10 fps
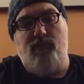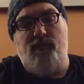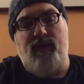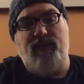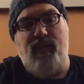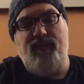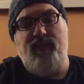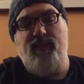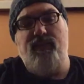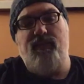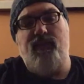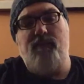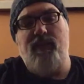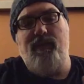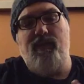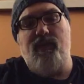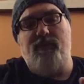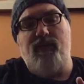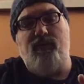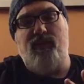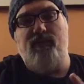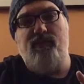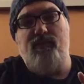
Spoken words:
My lesson is going to be about